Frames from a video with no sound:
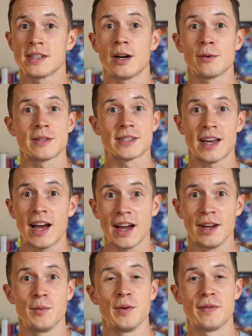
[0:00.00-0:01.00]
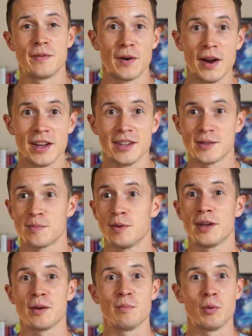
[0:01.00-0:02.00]
outside with friends,
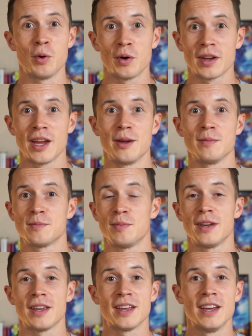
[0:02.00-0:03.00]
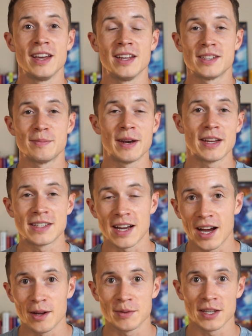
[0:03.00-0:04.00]
playing board games, playing and spending
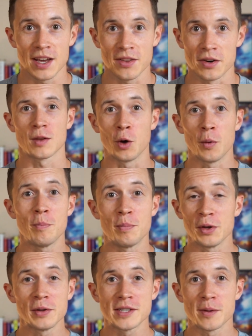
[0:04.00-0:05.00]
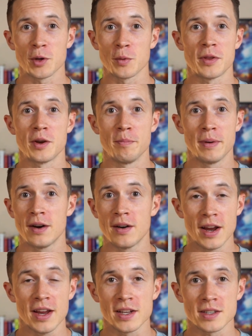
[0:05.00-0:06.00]
time together. Go and build something with your bare
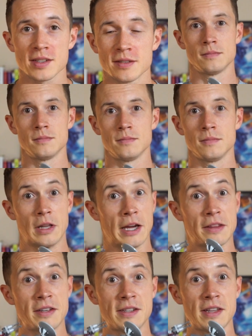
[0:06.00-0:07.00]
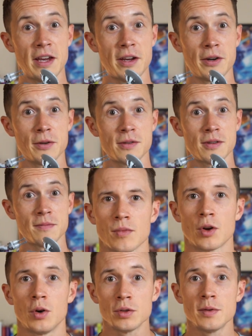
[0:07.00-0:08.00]
hands, like these Legos.
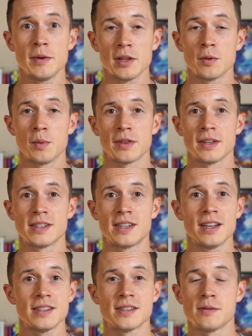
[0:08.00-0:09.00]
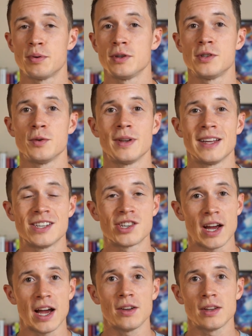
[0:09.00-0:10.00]
Ultimately, what this does is it puts you in a
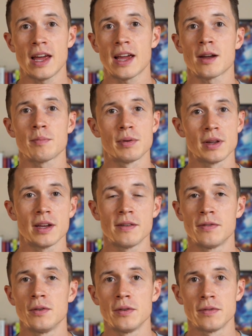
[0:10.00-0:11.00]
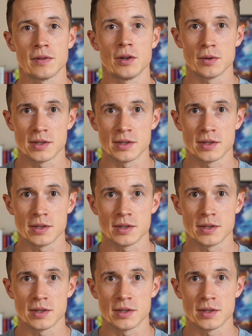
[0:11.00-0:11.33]
childlike, playful flow